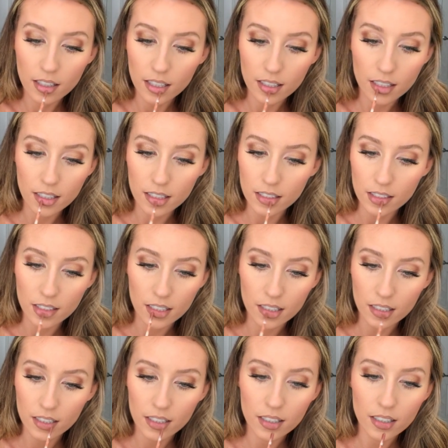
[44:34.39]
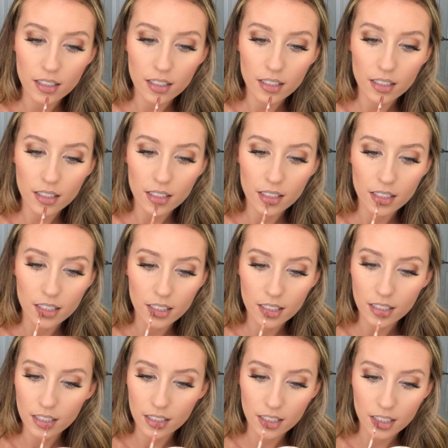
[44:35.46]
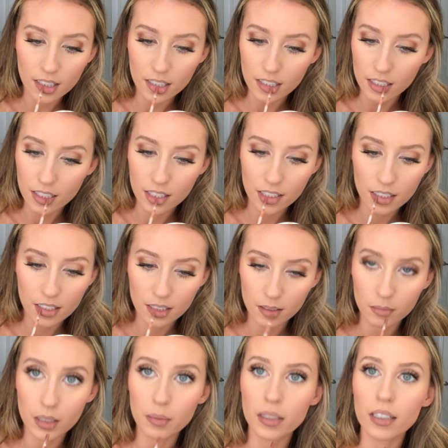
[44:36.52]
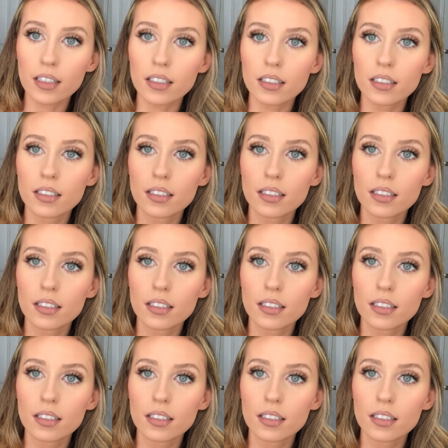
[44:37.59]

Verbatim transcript: Just cause of, uh, ooh, girl, maybe not.